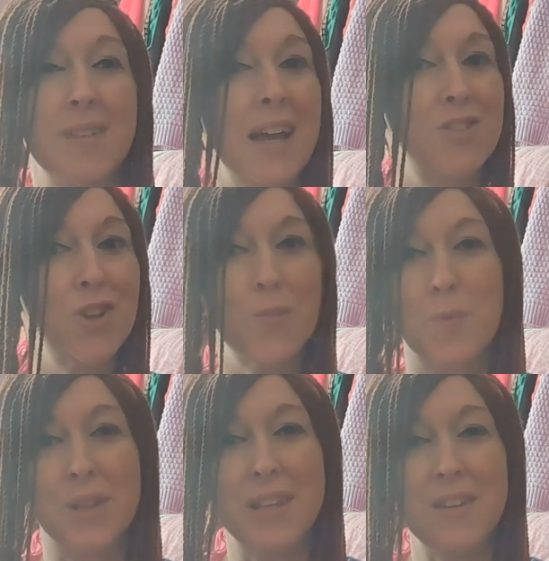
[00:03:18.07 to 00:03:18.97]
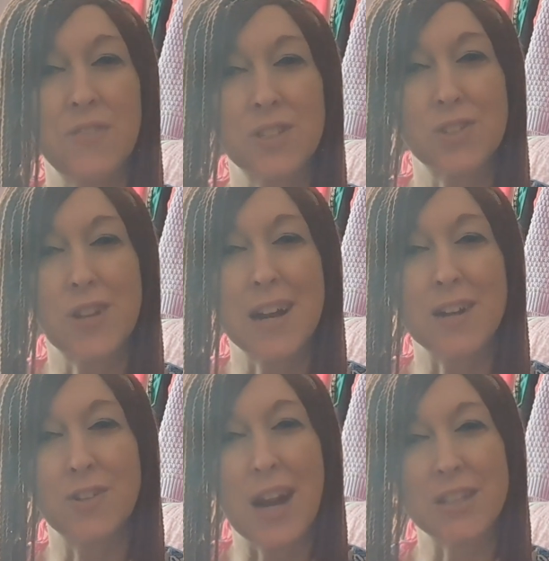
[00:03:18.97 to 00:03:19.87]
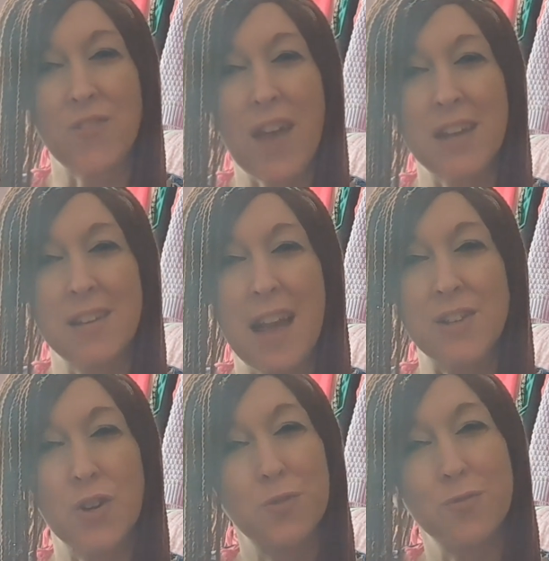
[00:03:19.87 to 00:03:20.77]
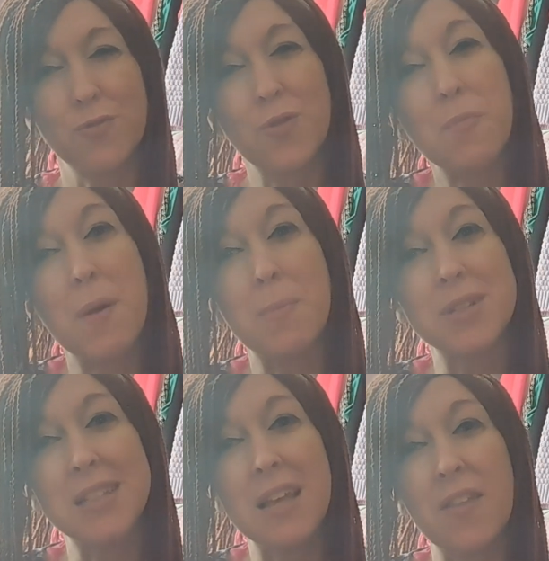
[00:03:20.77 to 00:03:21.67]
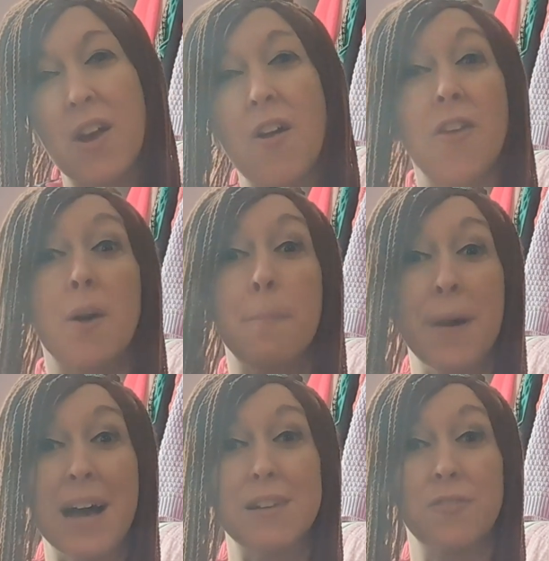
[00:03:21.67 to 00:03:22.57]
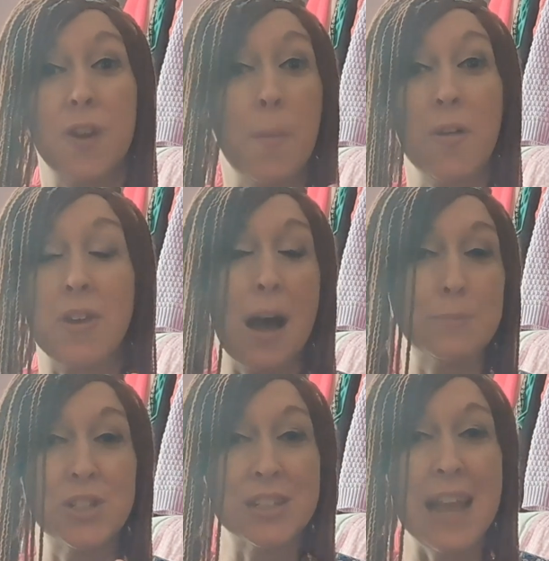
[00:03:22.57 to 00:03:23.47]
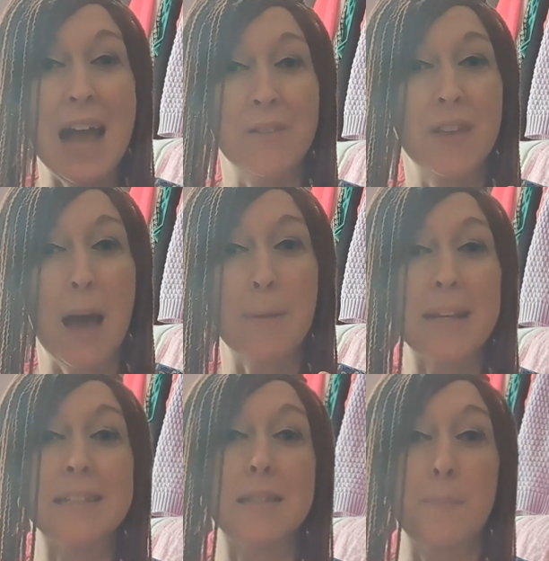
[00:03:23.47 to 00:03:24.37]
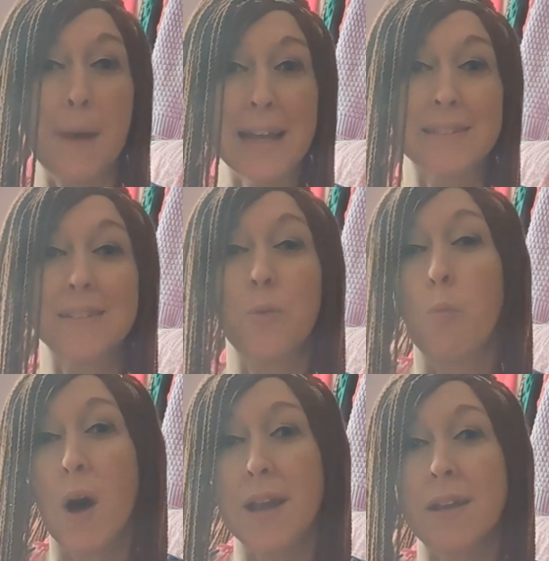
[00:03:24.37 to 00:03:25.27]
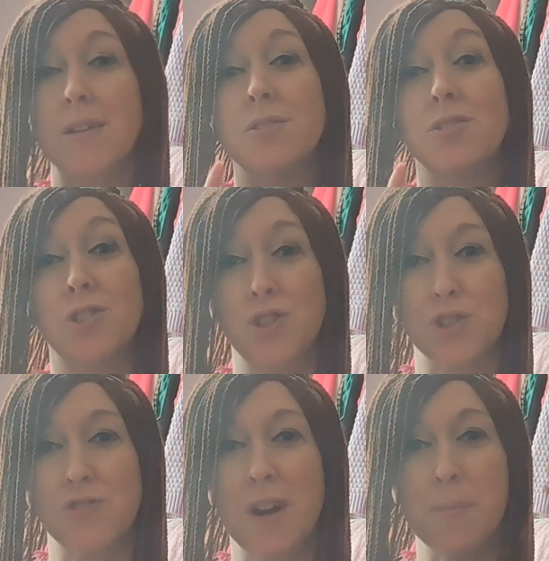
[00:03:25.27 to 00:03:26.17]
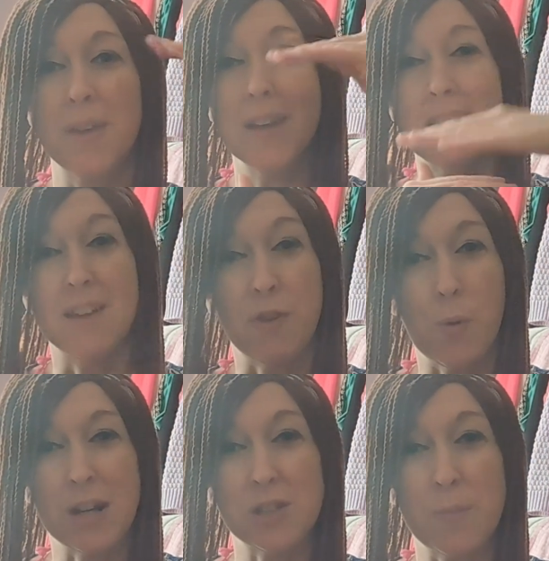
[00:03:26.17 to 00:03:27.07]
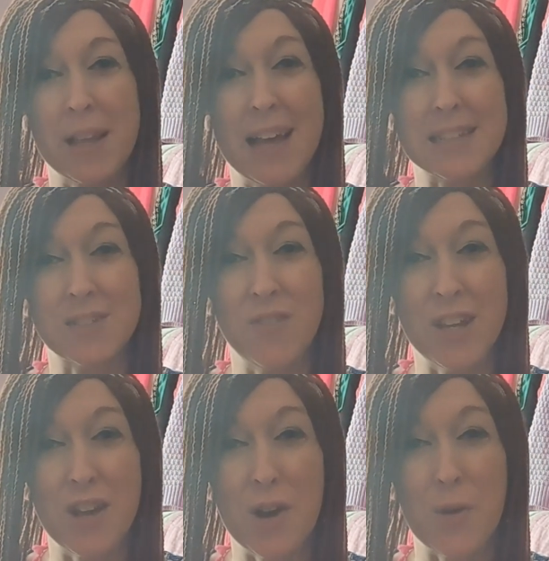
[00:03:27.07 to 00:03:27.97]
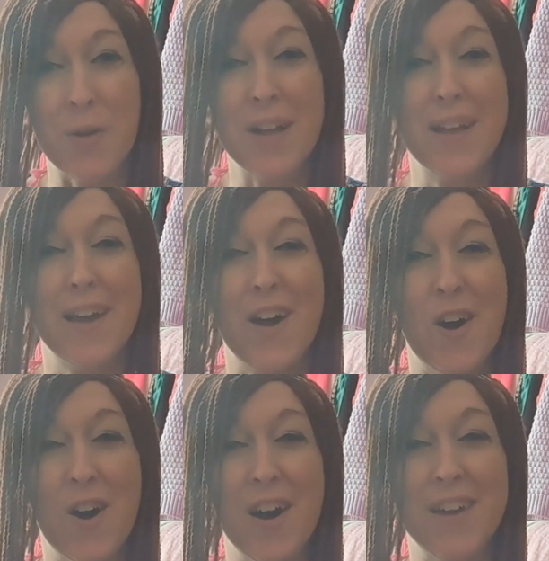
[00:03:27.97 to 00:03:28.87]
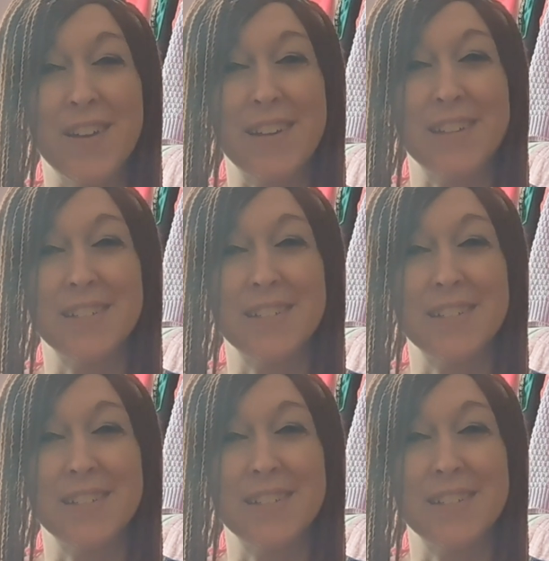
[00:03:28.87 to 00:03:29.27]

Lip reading: I don't believe it's grass-fed. I don't remember seeing that on there, but from all the options I have, Cabot is the best one to choose from. If you watched my last video on